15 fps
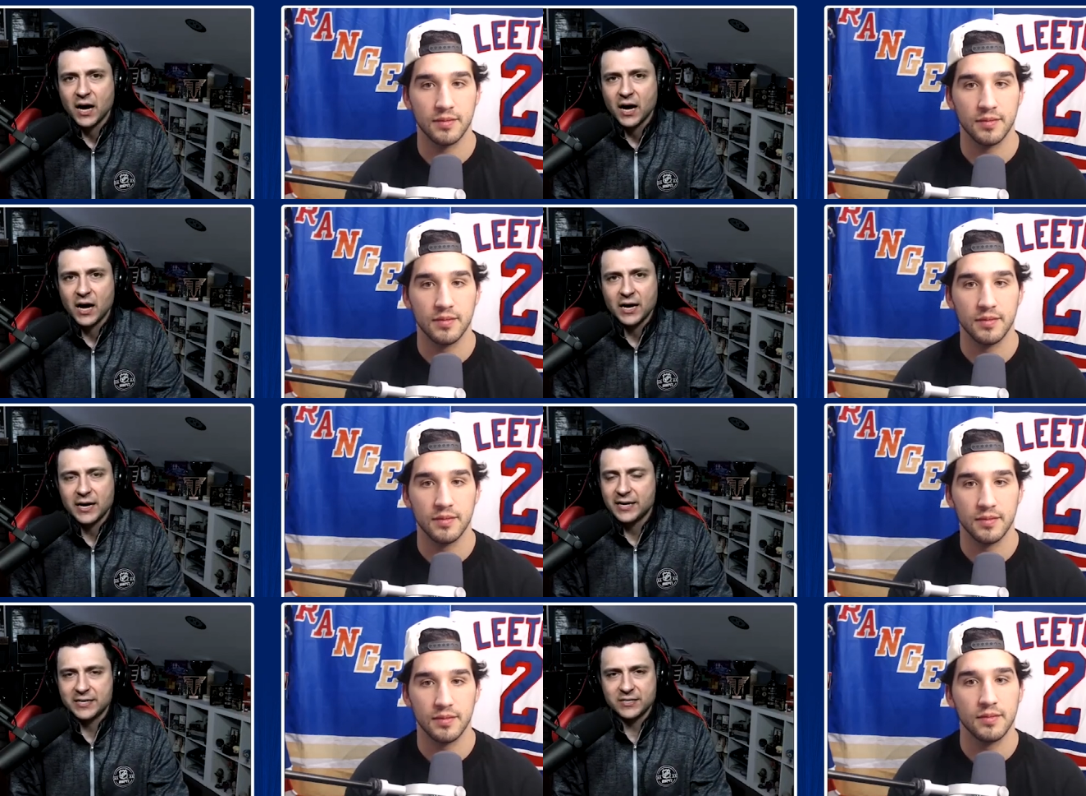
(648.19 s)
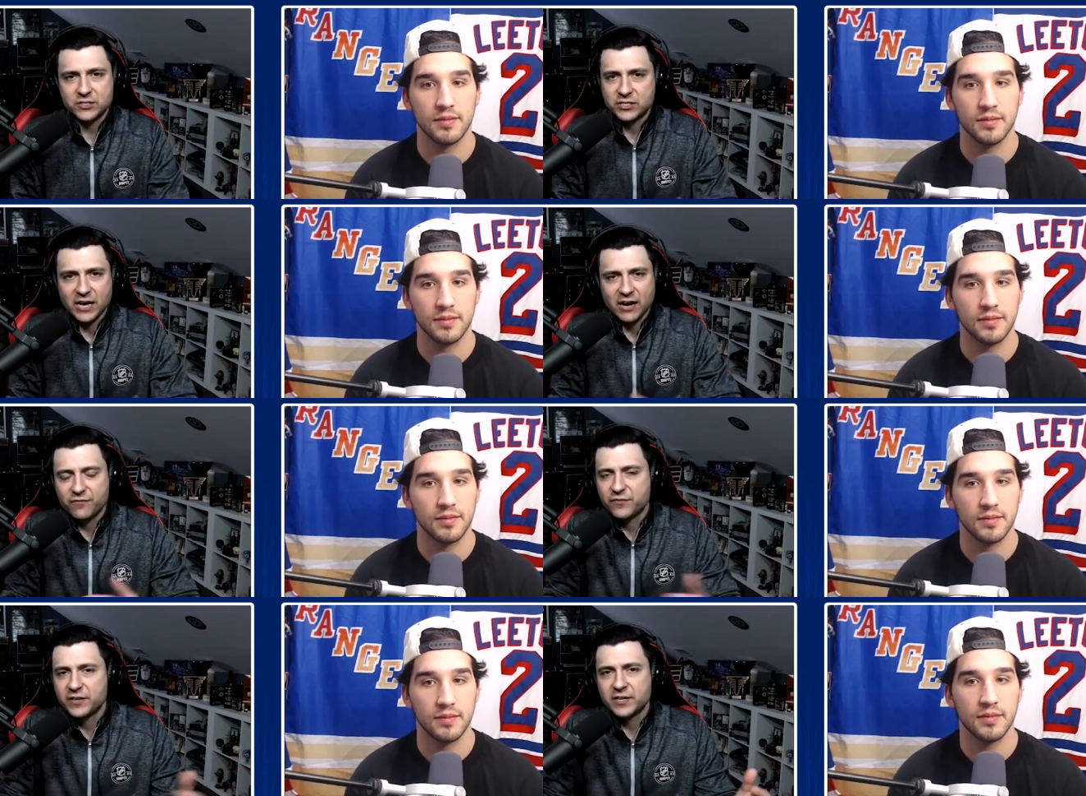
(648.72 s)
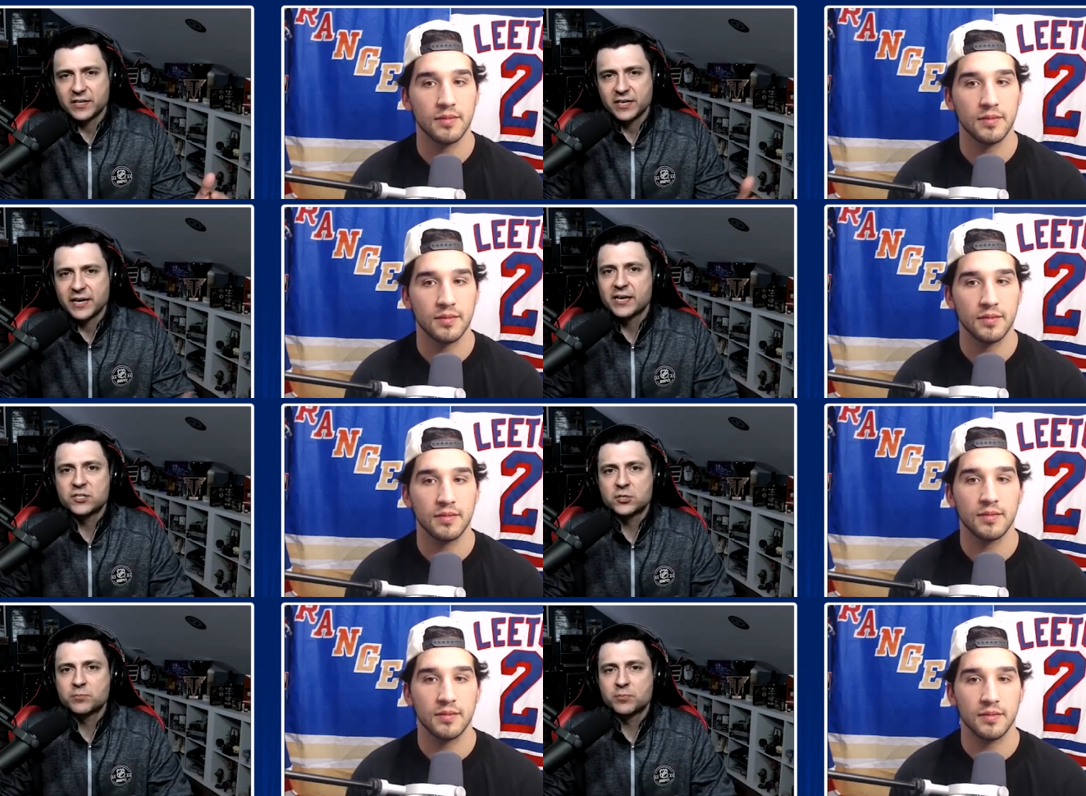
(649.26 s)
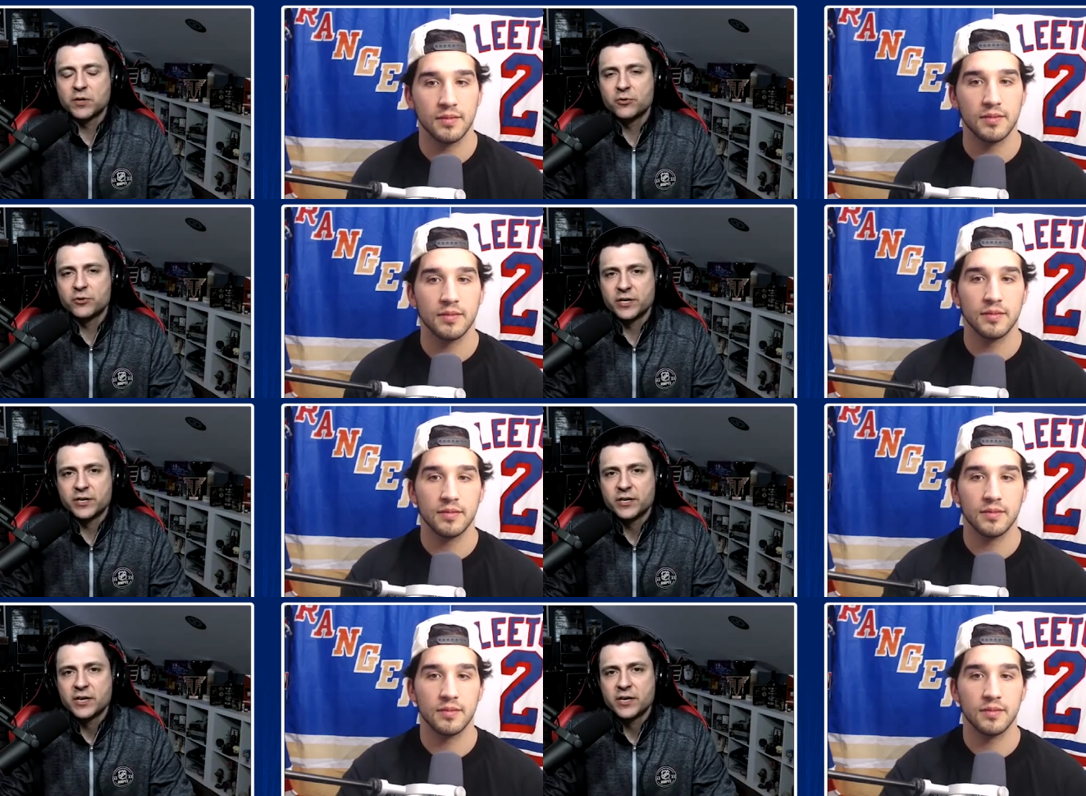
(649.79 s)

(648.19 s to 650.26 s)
Speaker 1: uh, it has definitely exploded.